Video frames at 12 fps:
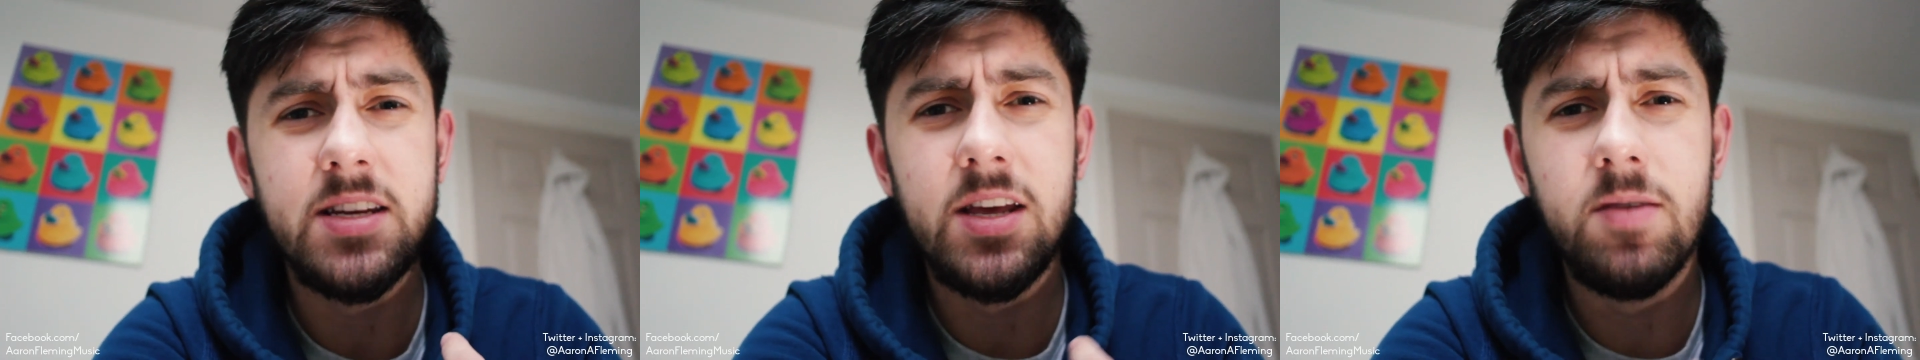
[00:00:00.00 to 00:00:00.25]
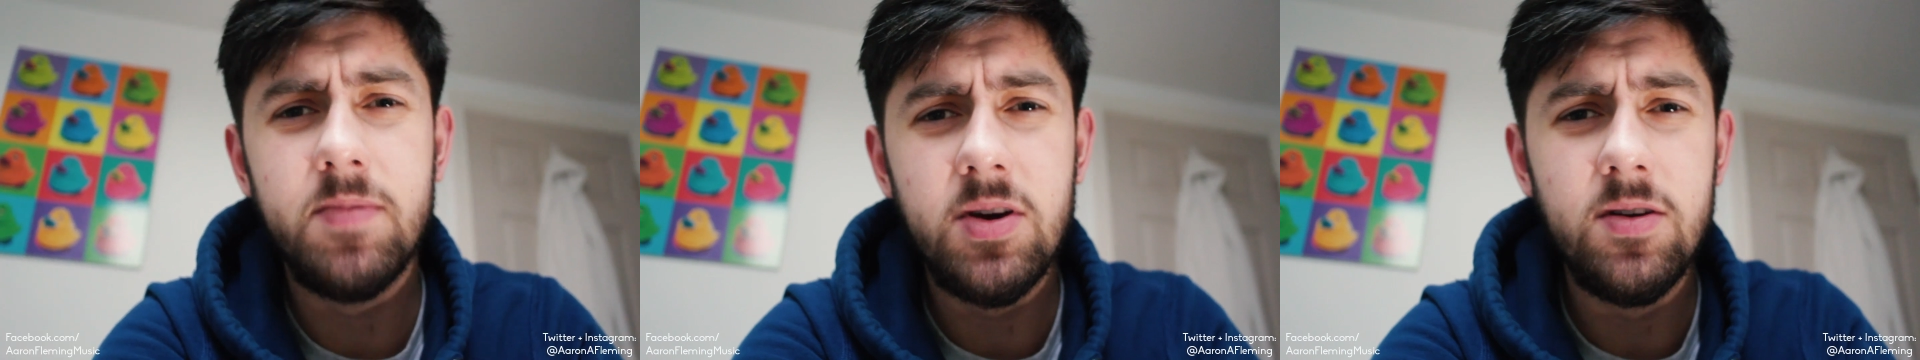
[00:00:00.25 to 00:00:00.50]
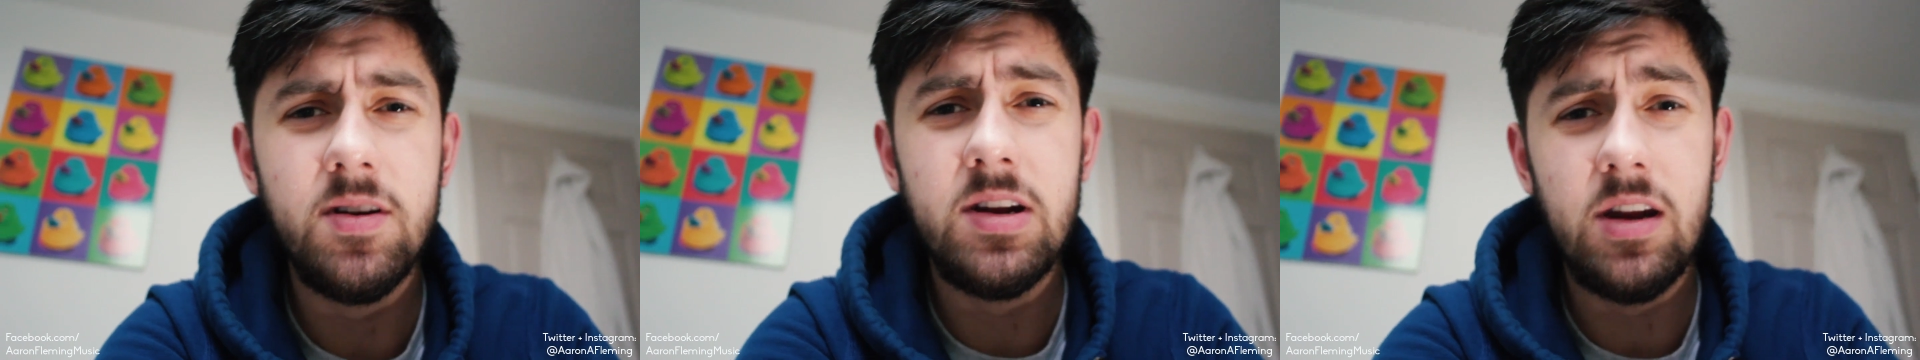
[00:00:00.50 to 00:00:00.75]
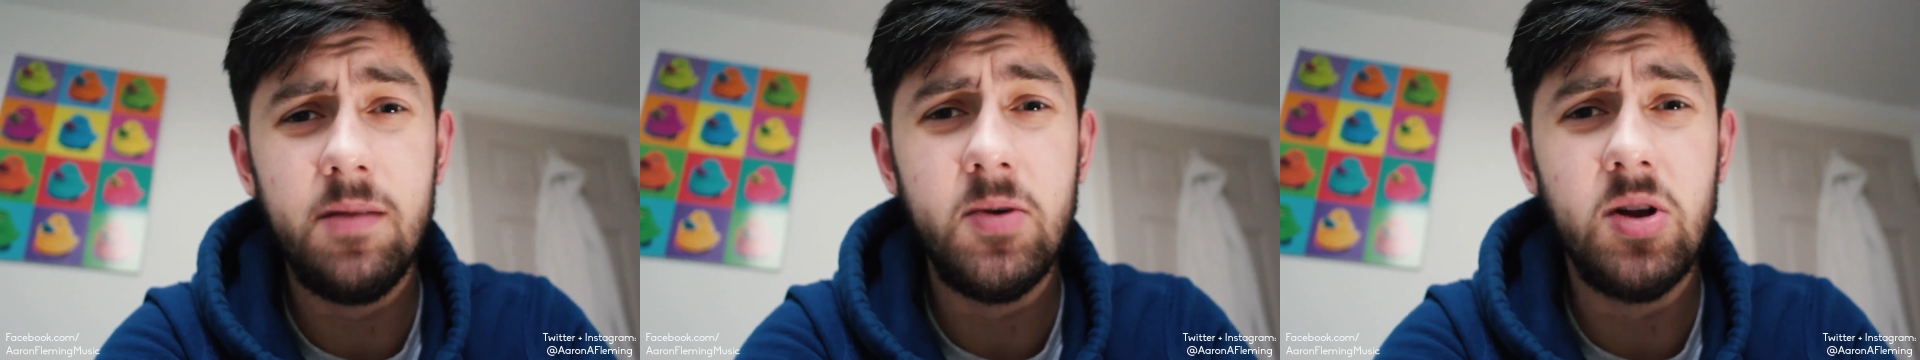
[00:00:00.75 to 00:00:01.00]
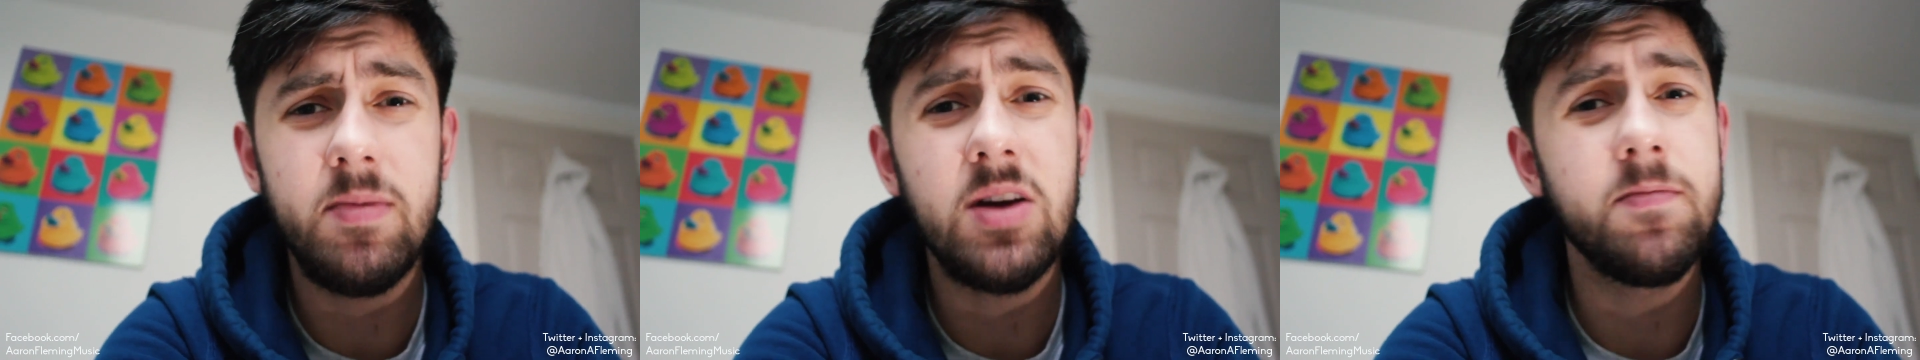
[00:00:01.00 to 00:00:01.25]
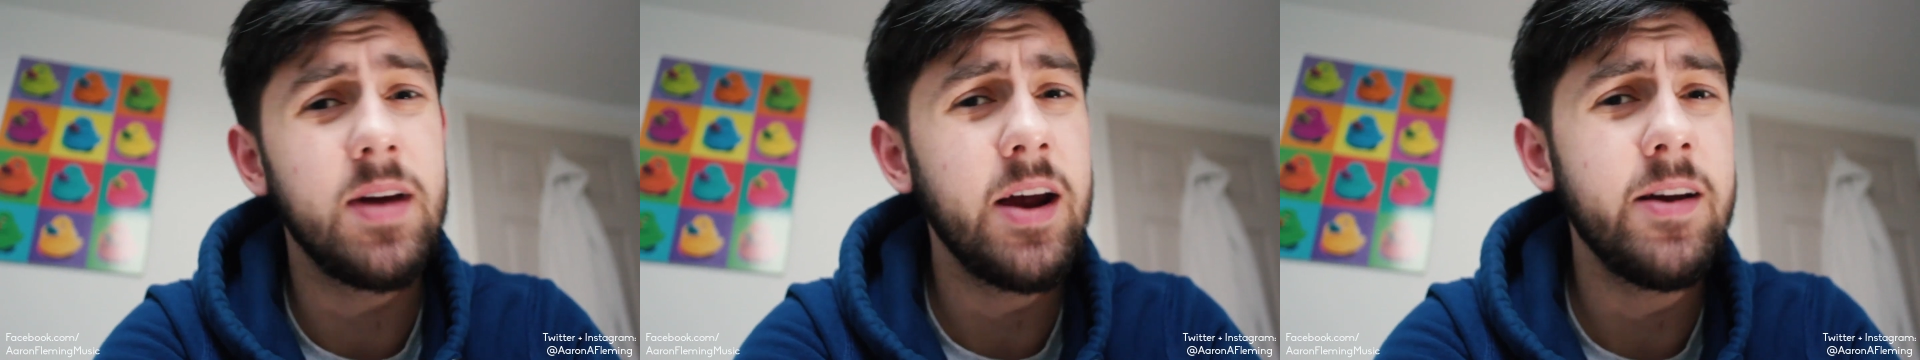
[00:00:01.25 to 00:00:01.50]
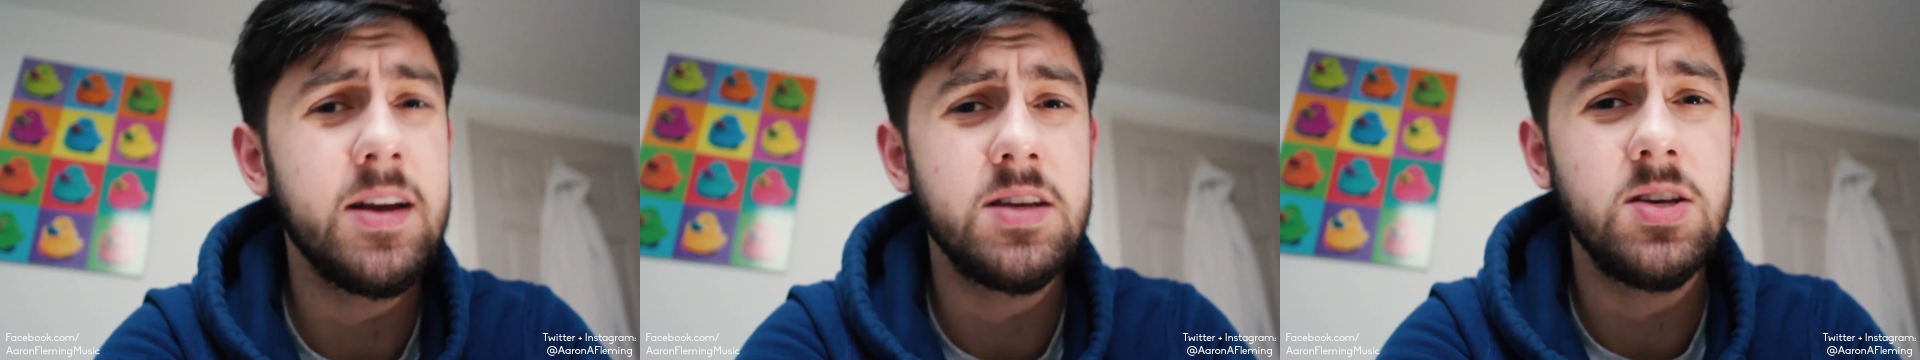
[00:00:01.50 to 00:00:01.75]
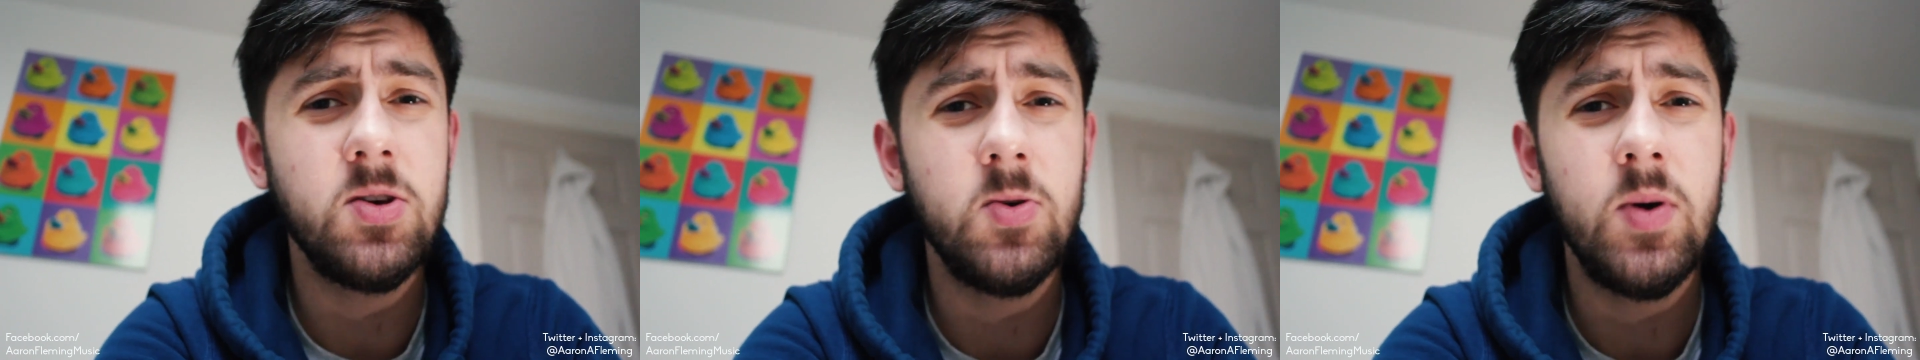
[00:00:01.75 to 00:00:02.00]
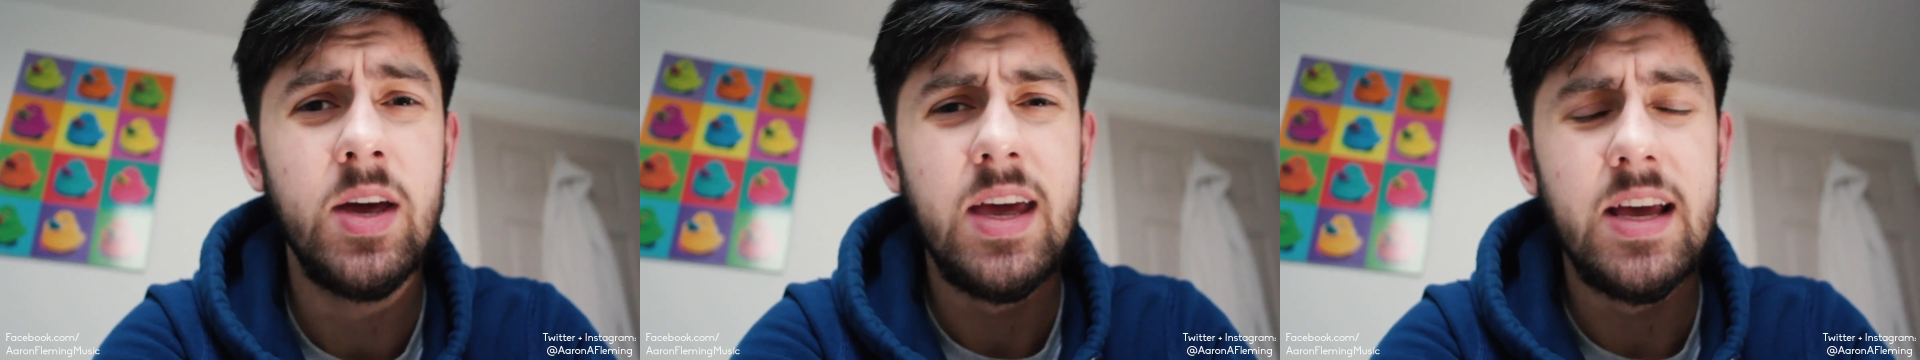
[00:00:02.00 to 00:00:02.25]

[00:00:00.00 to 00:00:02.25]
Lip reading: the computer that I'm going to be comparing it to